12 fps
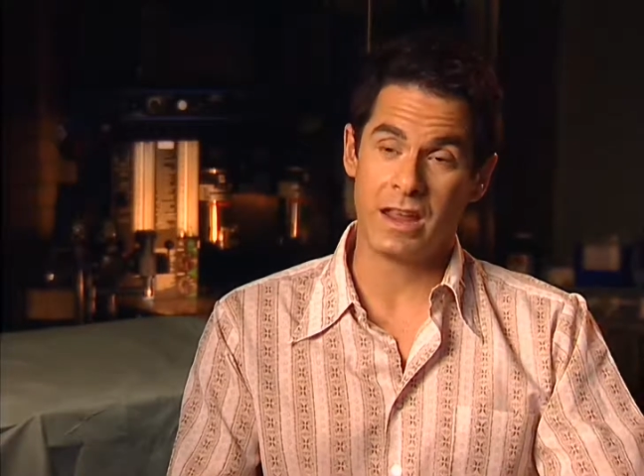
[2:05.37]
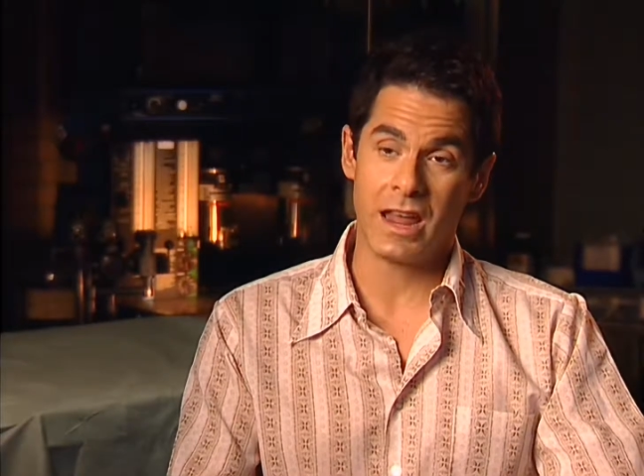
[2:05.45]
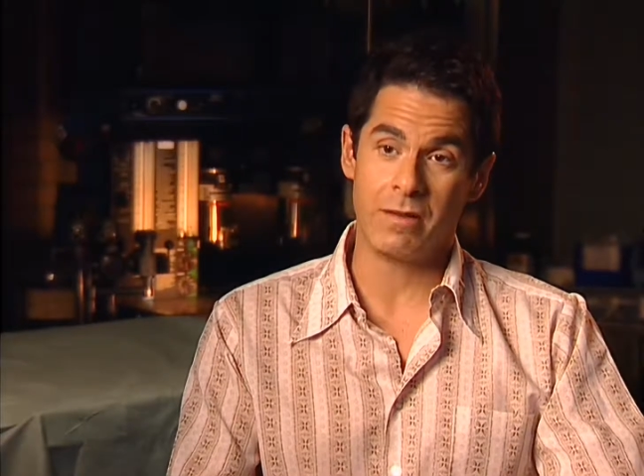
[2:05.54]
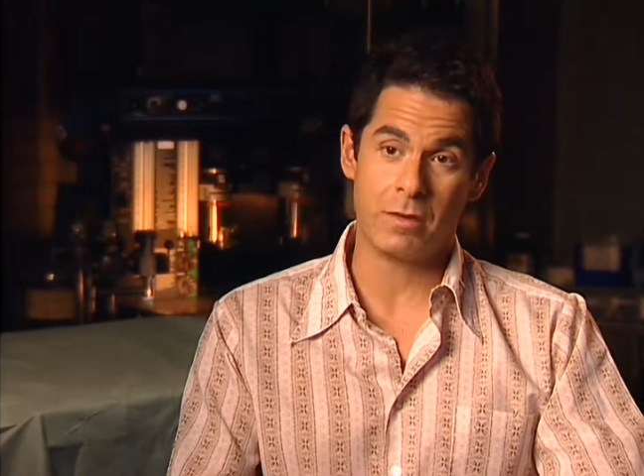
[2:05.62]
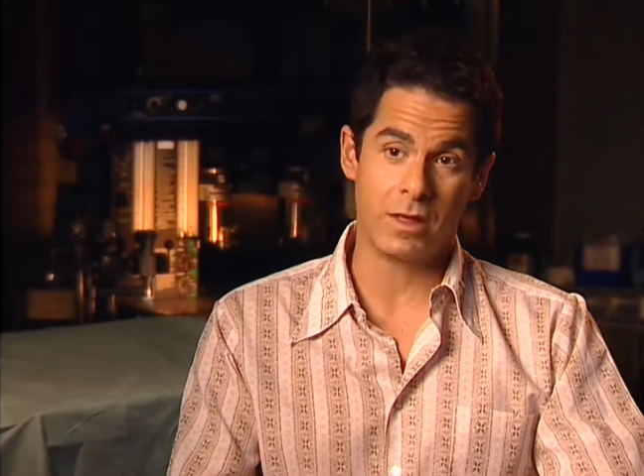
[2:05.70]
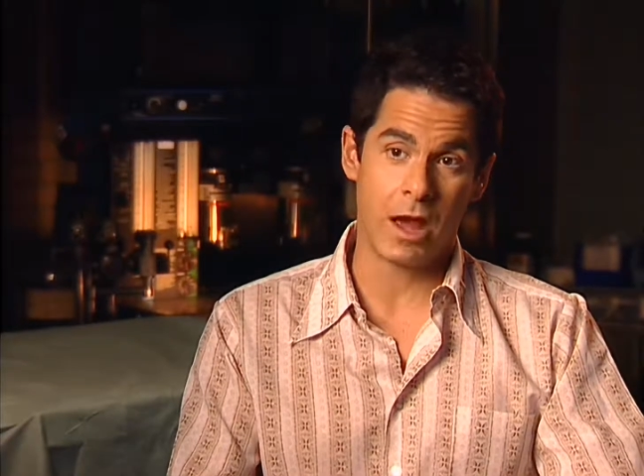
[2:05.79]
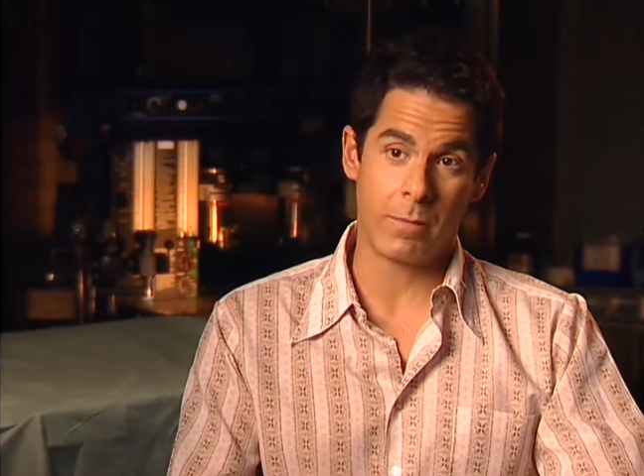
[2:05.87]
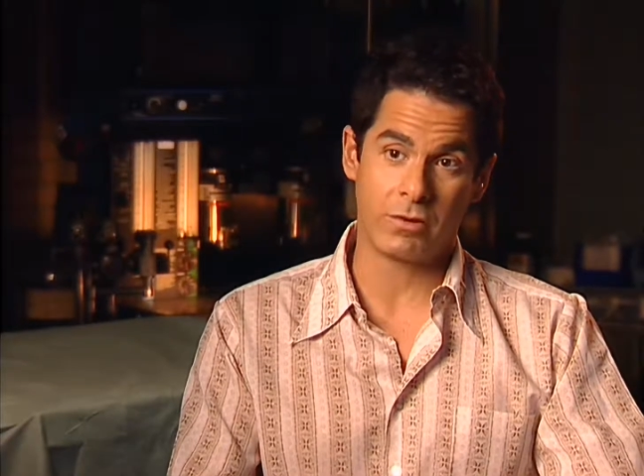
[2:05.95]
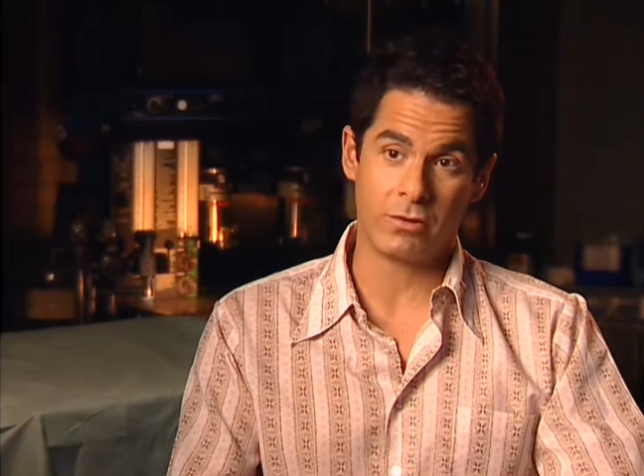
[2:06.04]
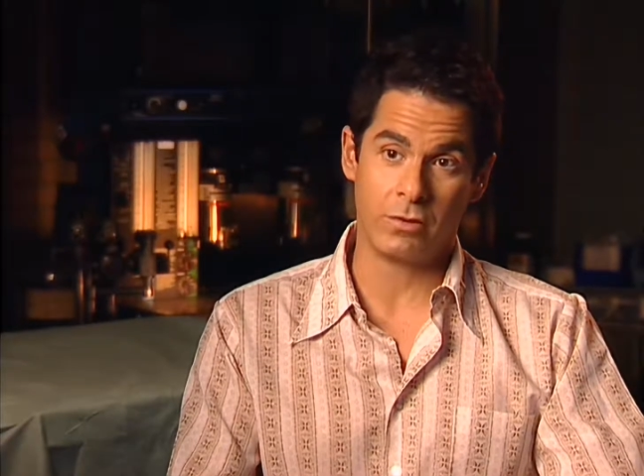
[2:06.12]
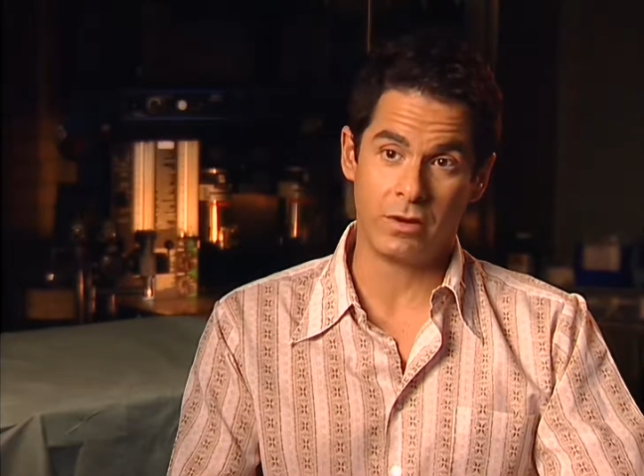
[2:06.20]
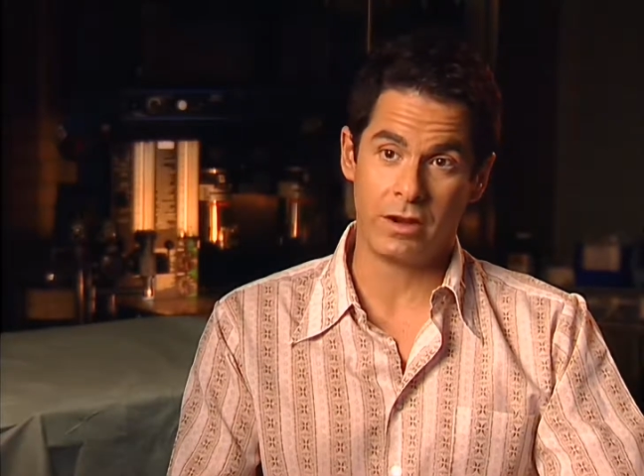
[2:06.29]
gave me the
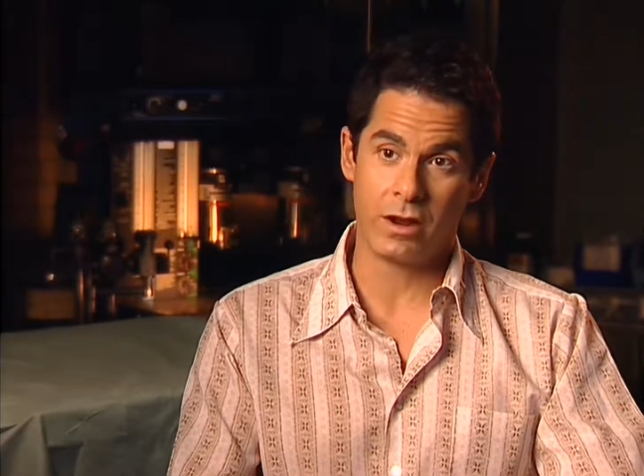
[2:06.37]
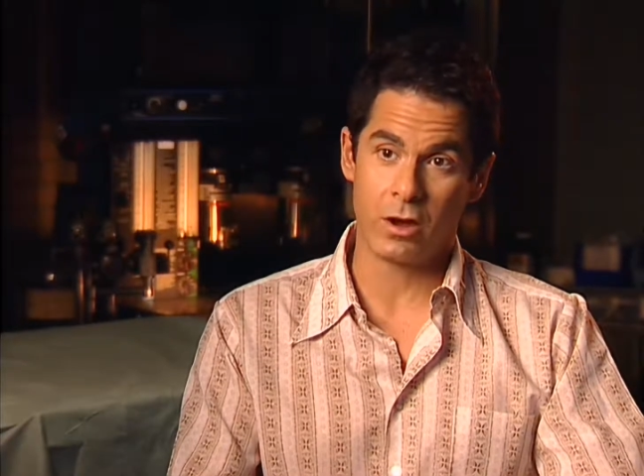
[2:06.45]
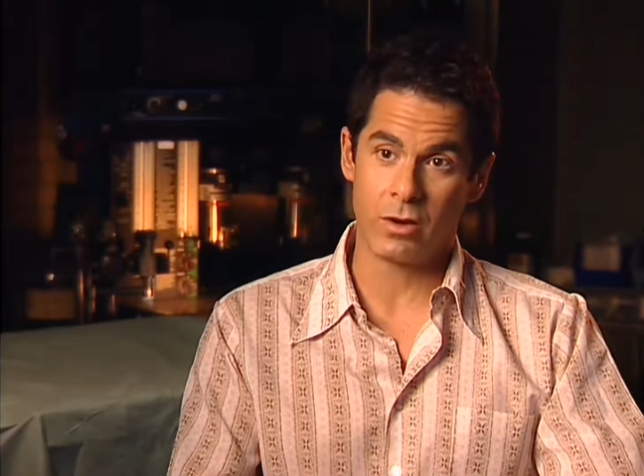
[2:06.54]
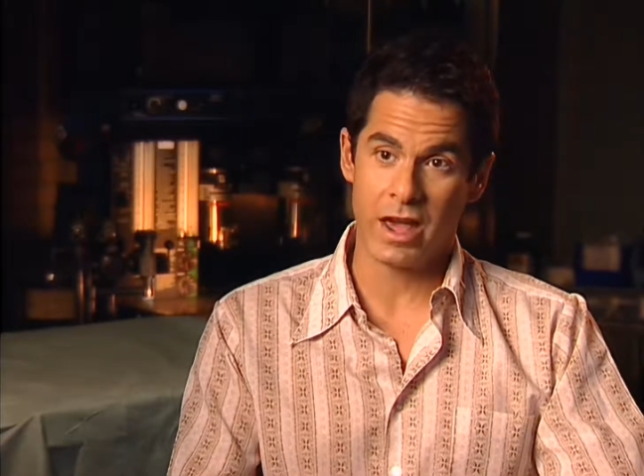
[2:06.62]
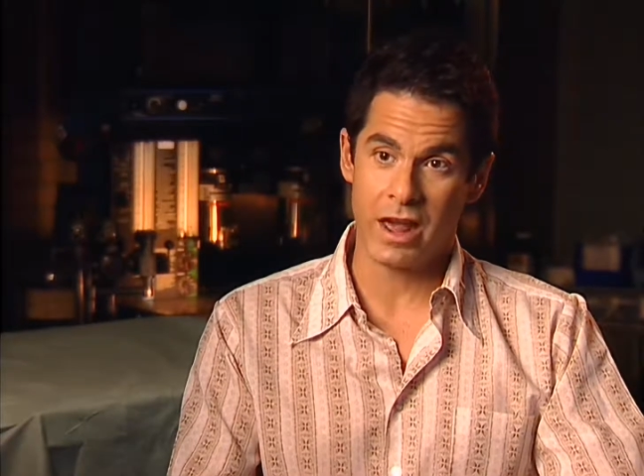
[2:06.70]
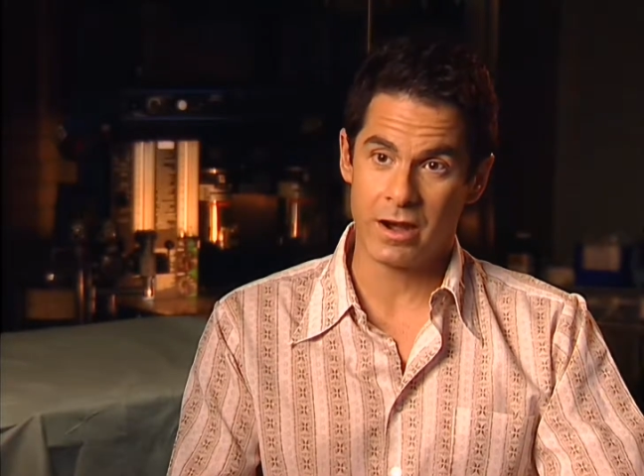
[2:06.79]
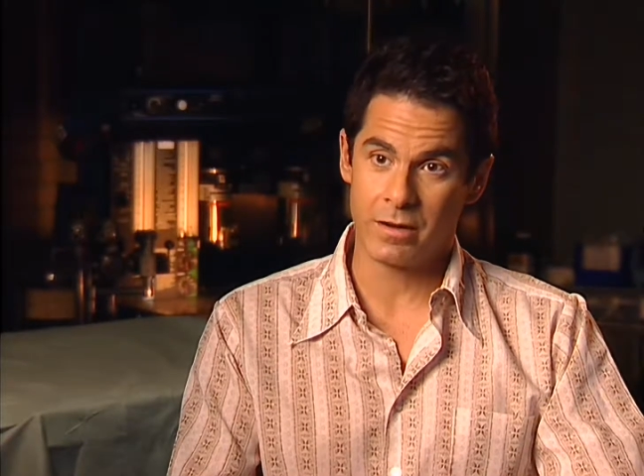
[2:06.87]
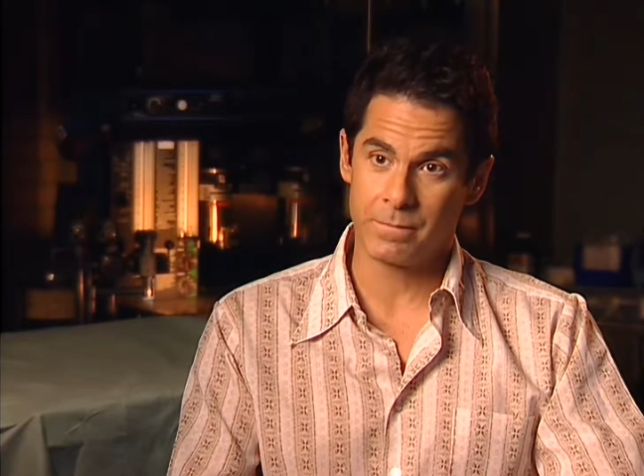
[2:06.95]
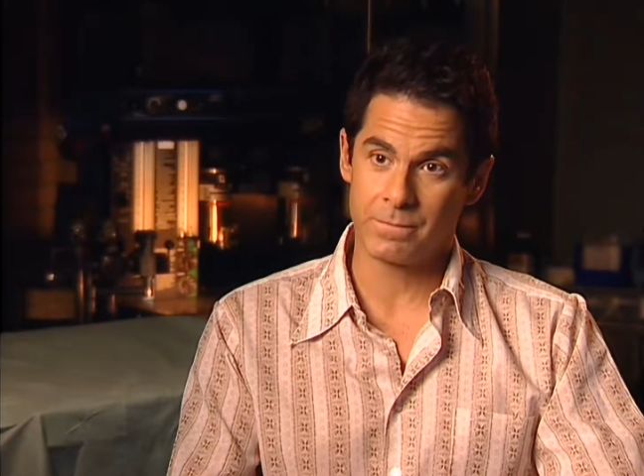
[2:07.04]
opportunity to go get it.